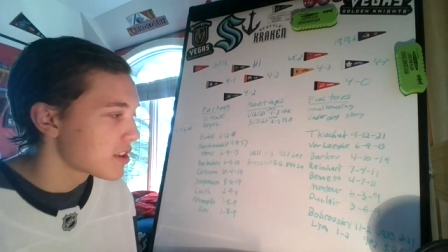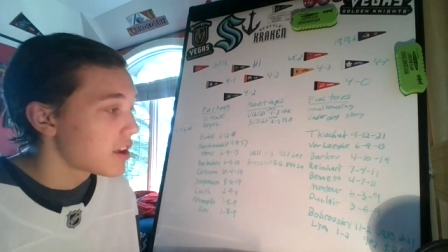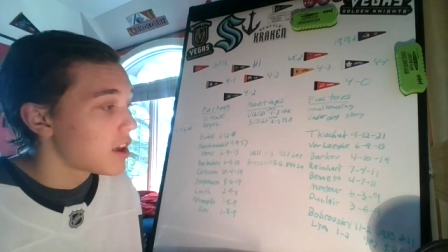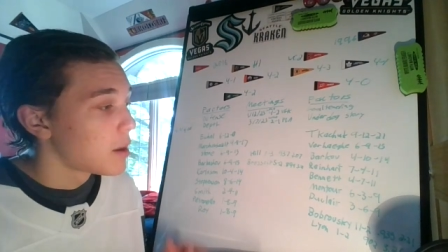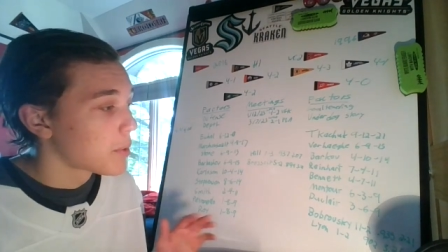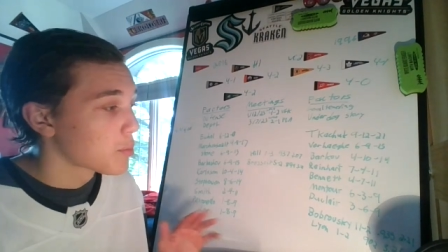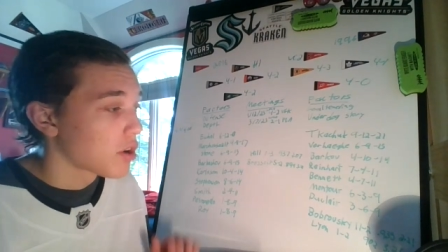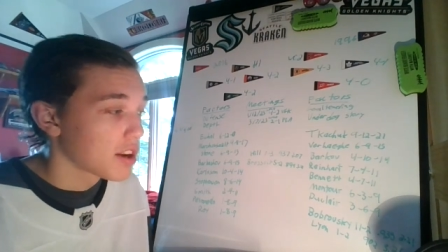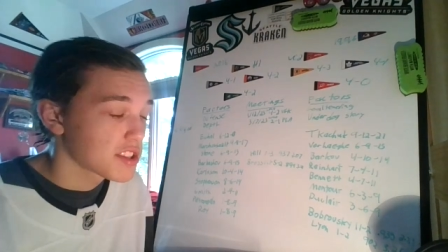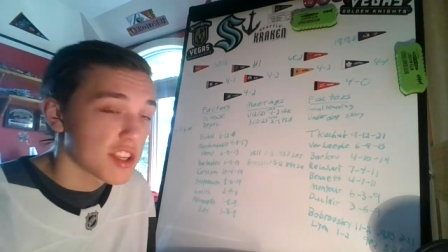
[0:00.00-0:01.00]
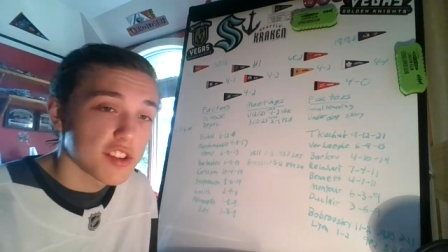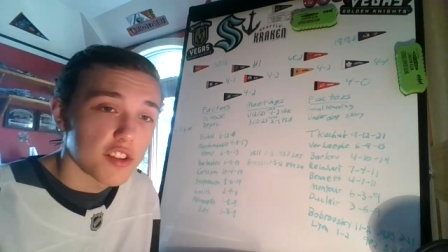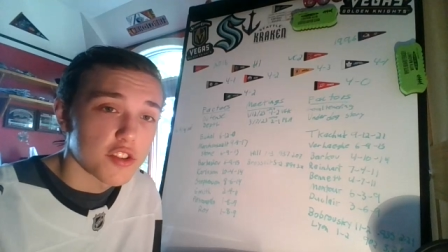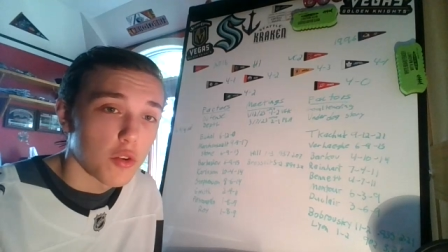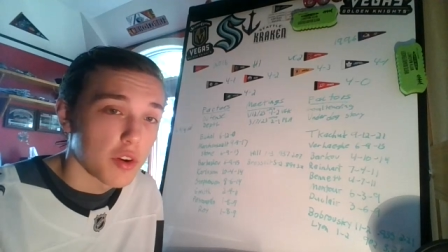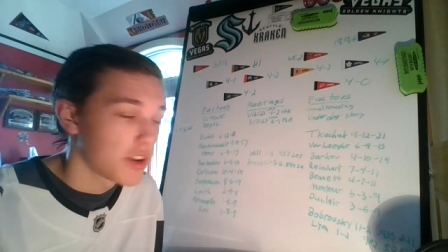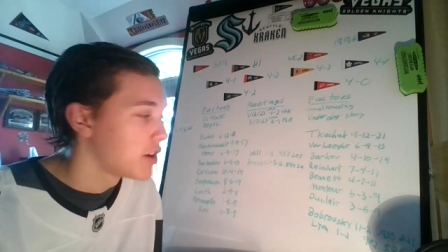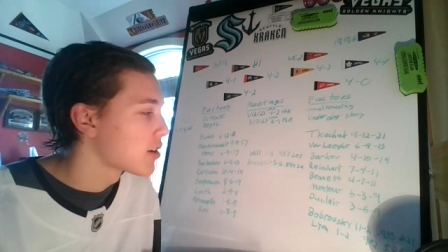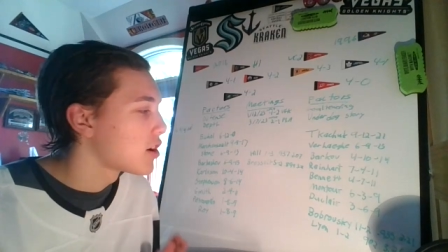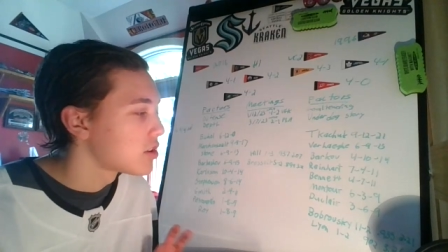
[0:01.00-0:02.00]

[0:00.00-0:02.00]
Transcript: Bobrovsky's the story here.